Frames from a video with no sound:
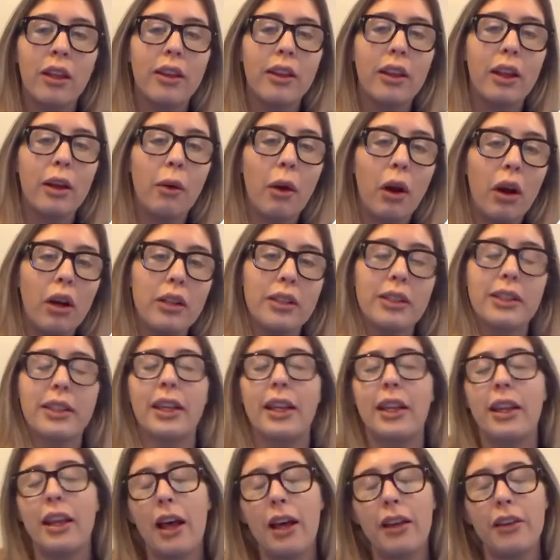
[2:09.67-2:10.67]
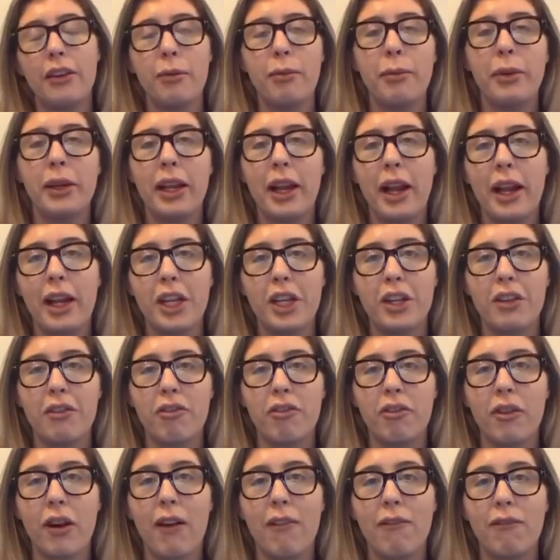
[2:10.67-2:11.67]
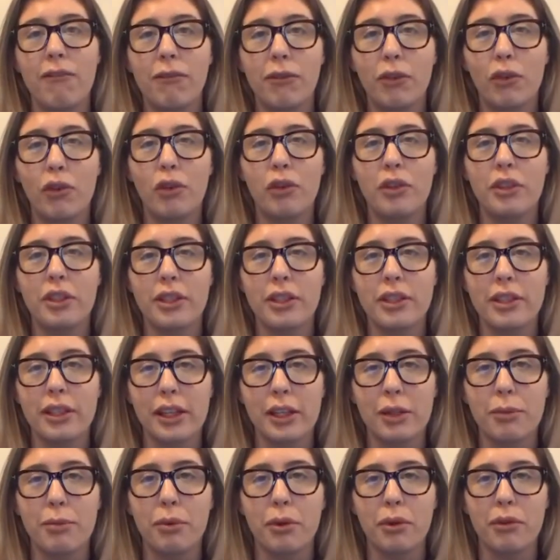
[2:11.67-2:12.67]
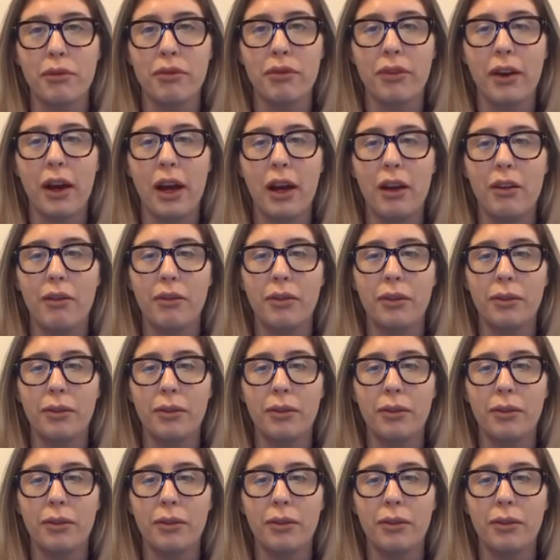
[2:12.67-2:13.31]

Now, our skin has a pH of around 4 to 6.5.